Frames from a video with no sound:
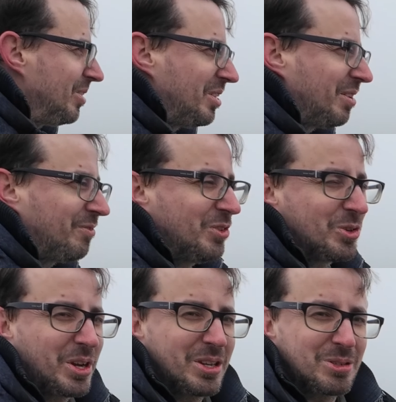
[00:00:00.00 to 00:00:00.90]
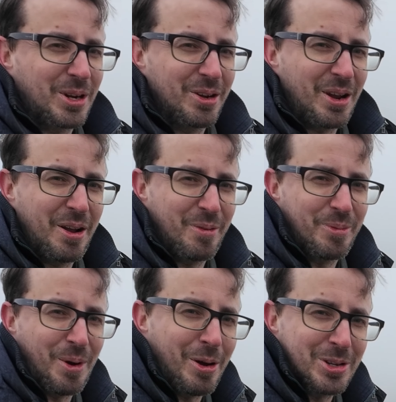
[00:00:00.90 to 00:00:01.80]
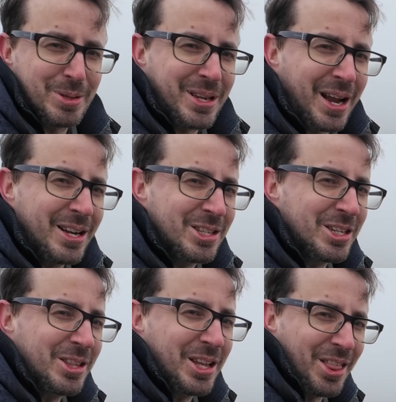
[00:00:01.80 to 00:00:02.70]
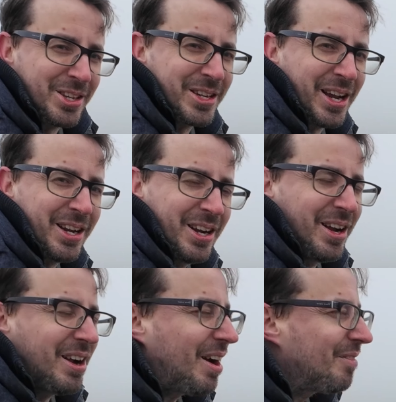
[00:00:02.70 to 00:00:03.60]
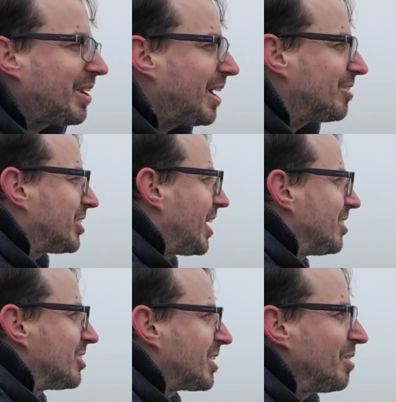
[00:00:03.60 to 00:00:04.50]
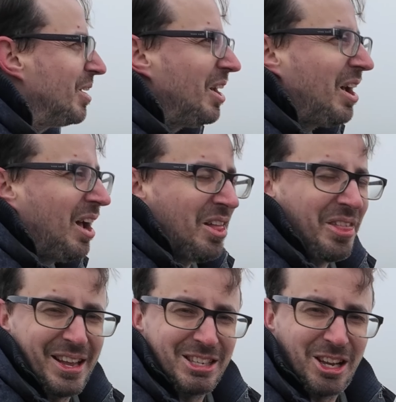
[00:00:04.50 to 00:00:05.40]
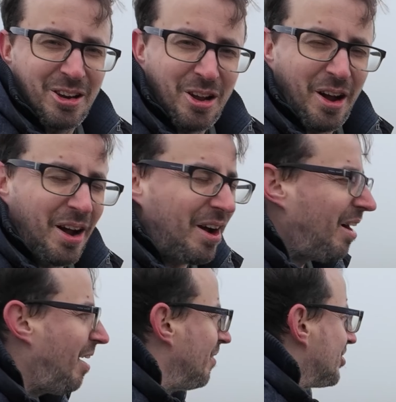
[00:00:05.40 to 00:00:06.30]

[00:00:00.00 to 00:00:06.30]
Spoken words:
and the forecast will go, no, what I was saying to you the other day, I've now changed. So there's a lot of